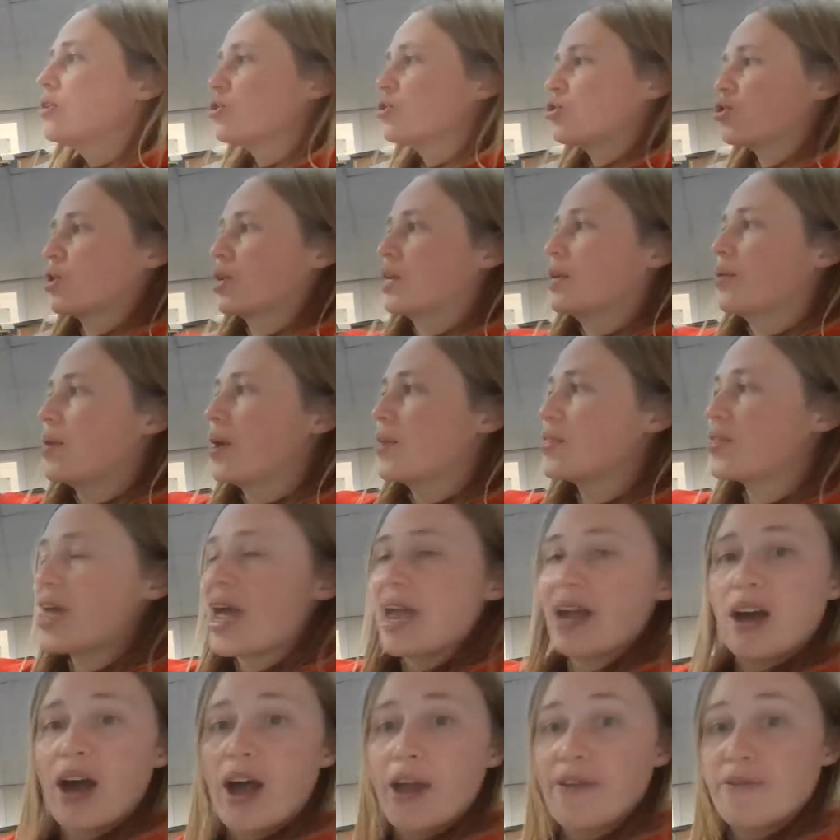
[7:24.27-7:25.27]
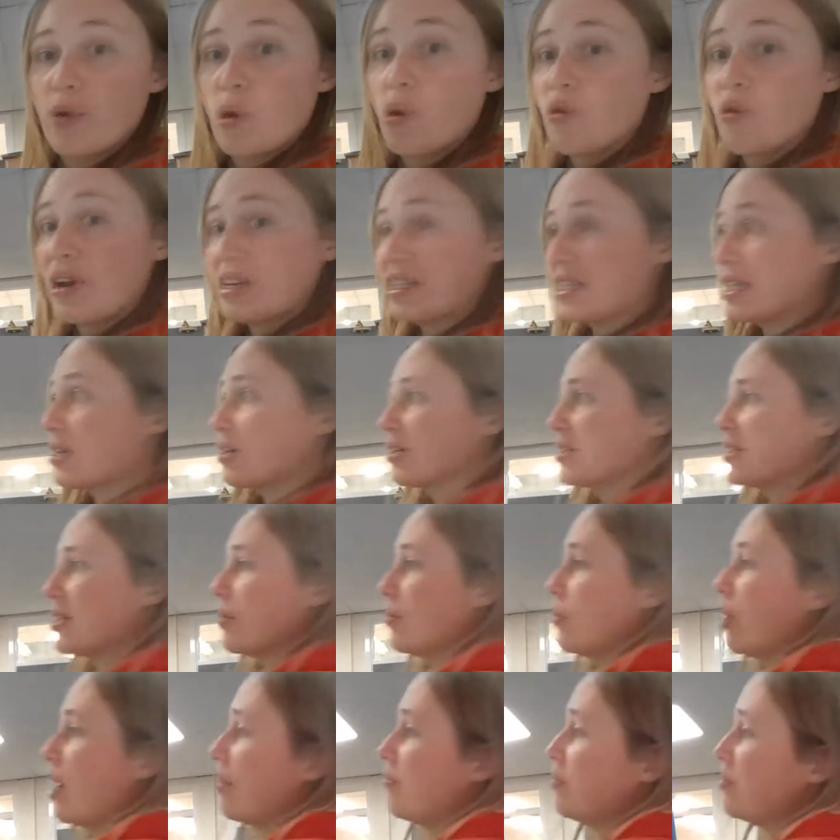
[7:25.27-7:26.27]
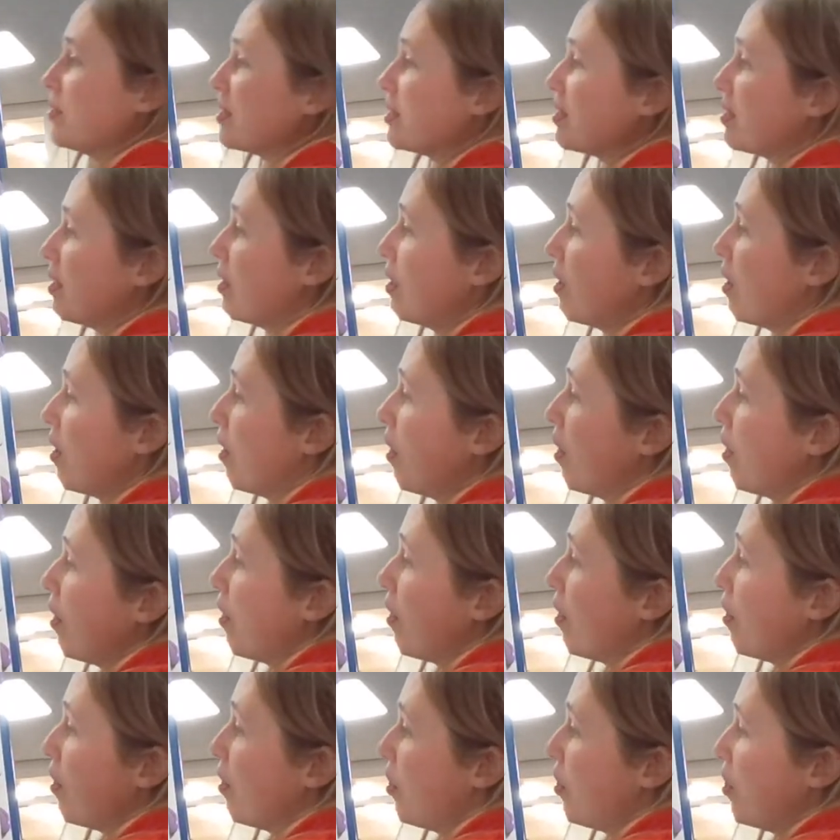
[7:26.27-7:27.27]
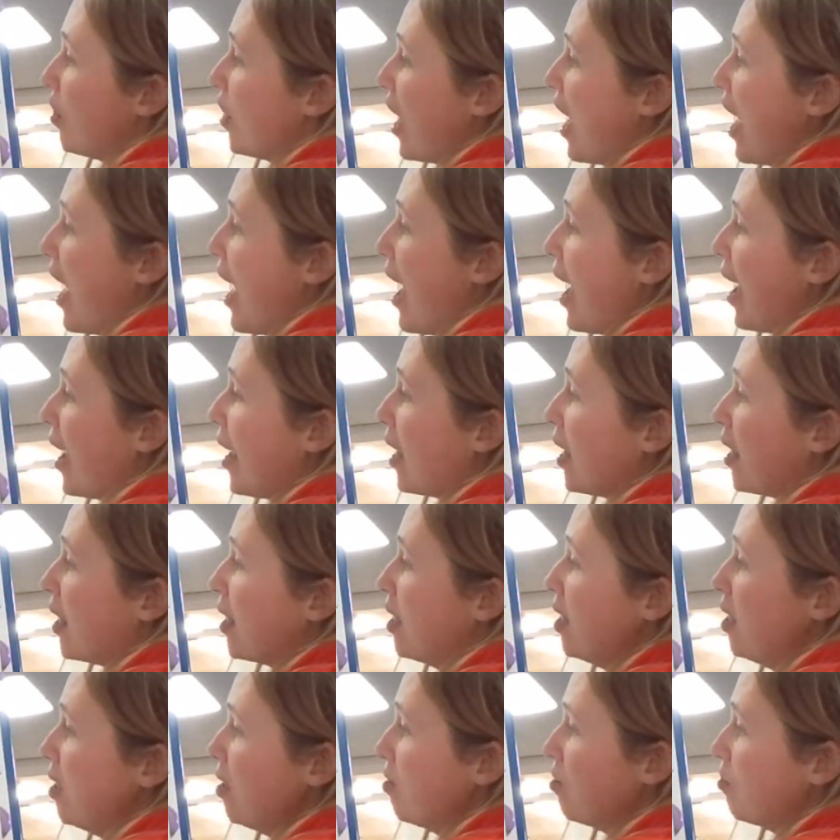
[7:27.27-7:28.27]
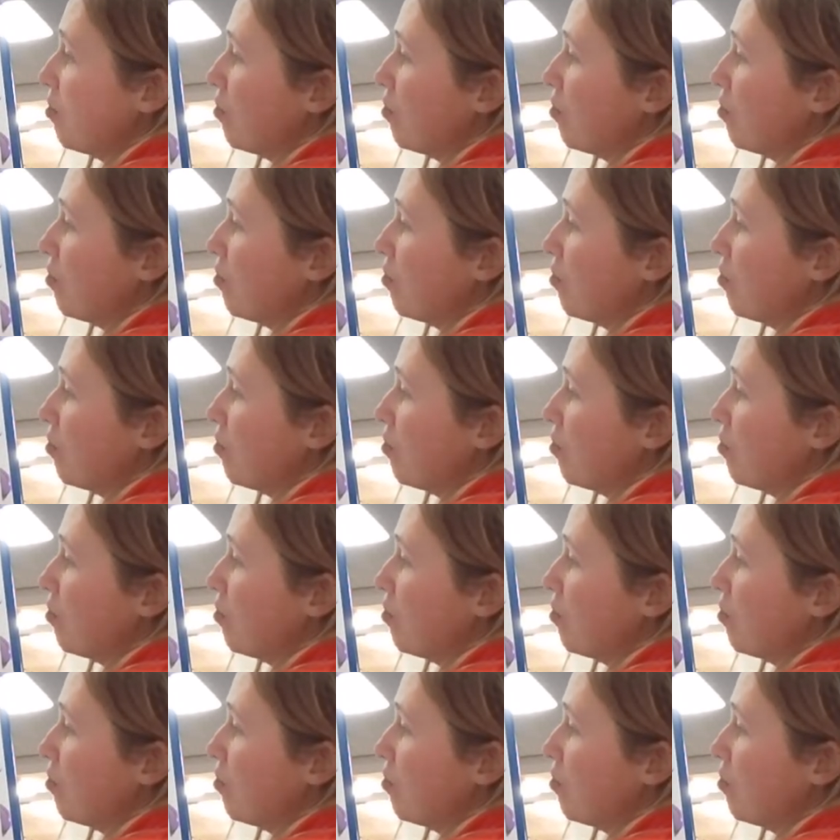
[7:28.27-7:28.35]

Tricky word there. I've already got it once. They